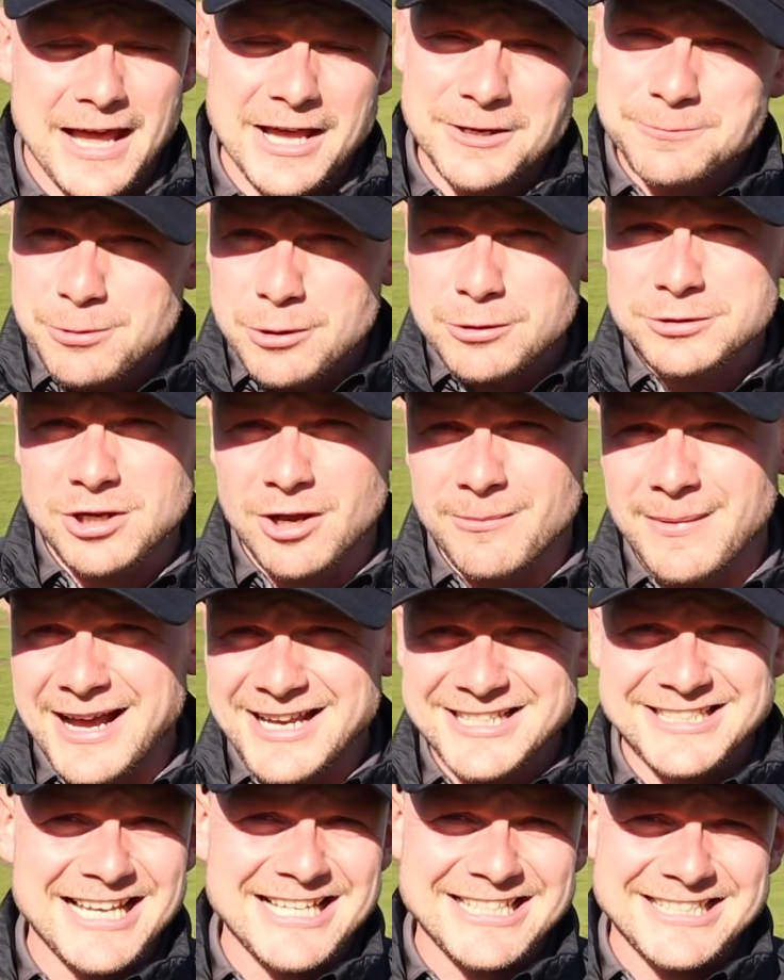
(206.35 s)
As Bruce
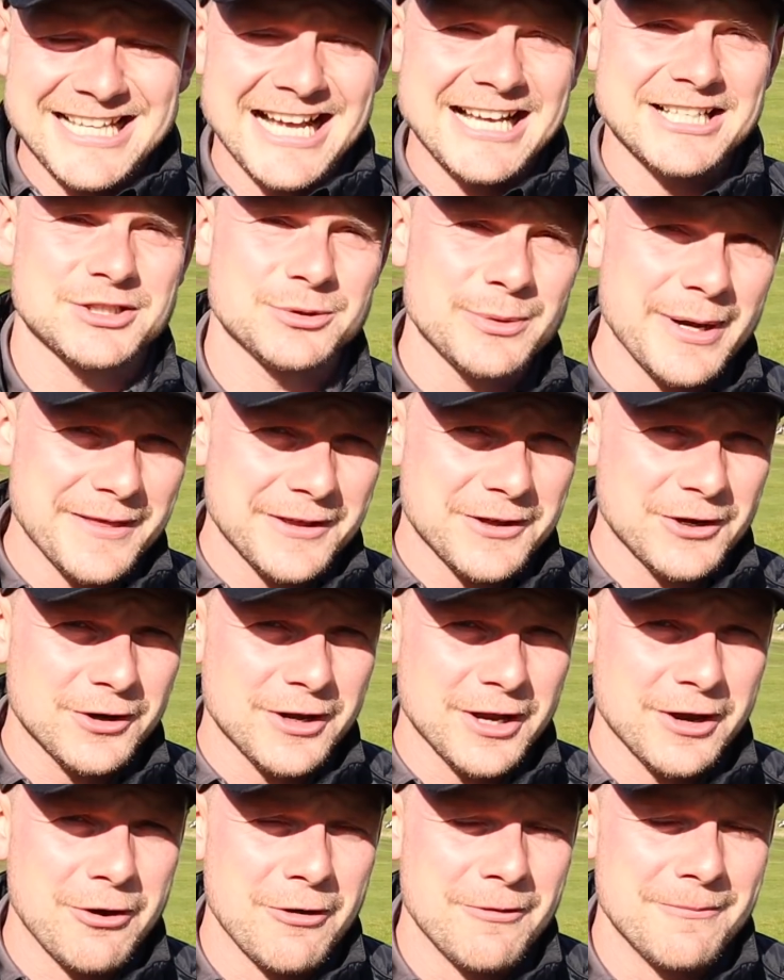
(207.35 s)
Almighty says, that's the way the
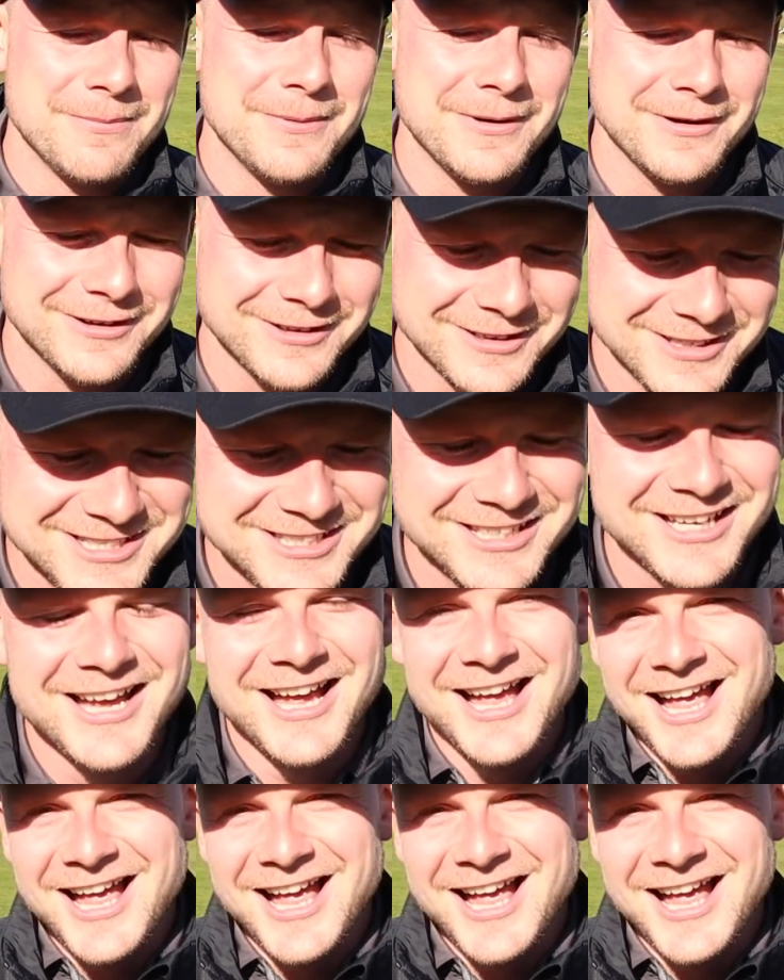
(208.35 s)
cookie crumbles.